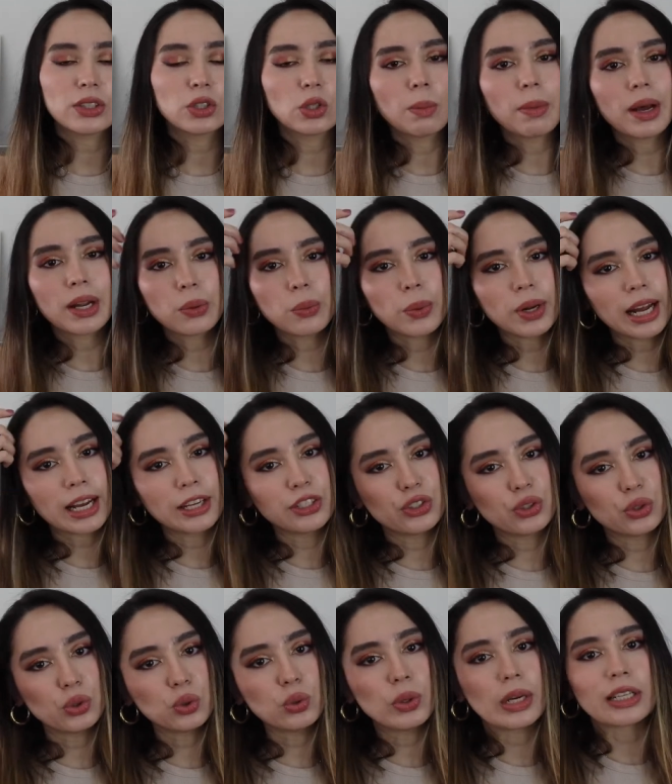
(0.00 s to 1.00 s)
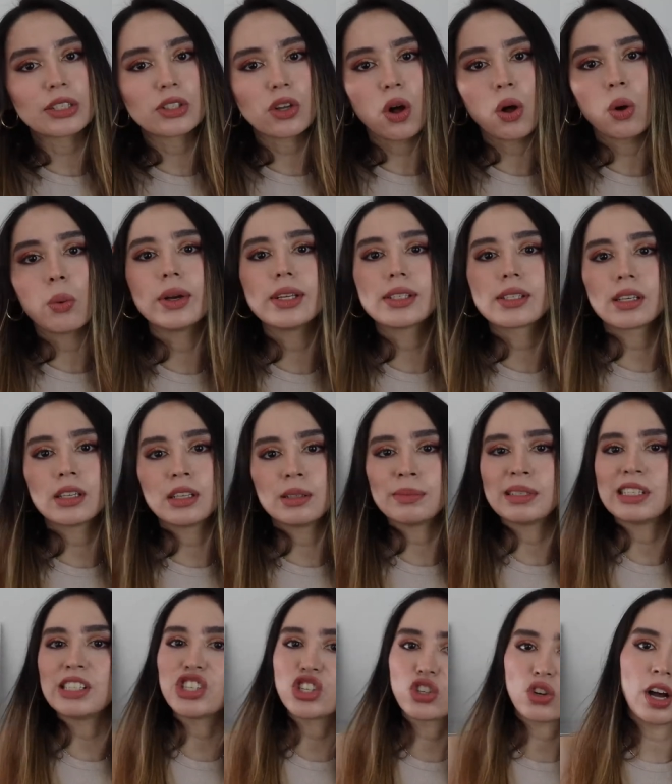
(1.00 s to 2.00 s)
No matter what I do, it's always going to
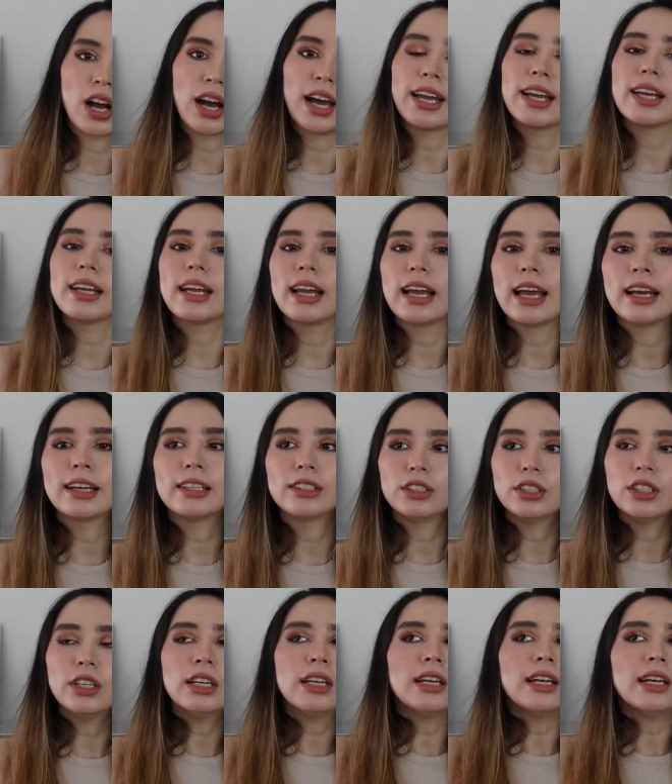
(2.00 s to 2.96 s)
be dry. And